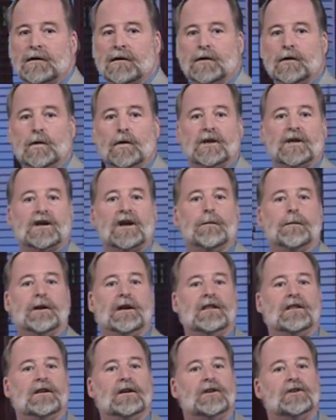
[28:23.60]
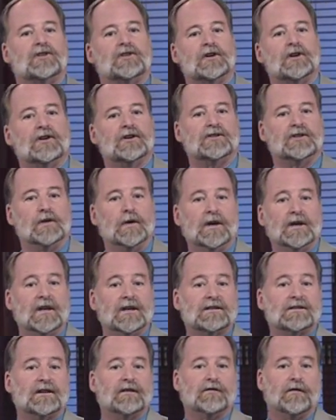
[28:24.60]
When the company that insures you
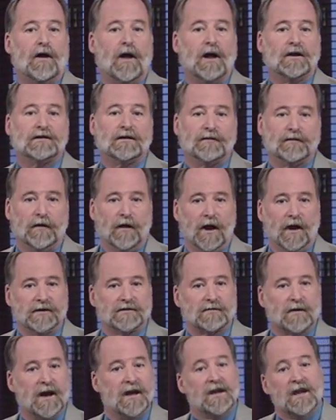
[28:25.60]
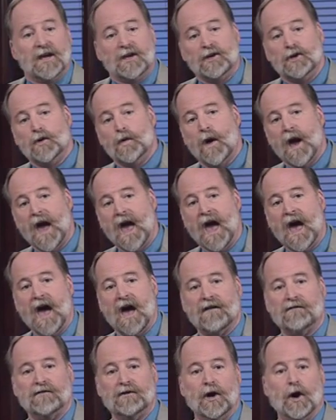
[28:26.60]
against defaults, right, you
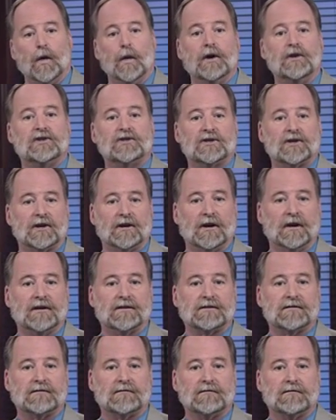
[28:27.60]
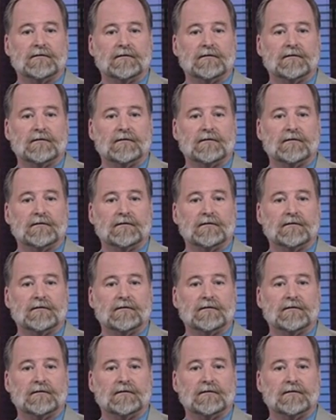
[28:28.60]
have no insurance.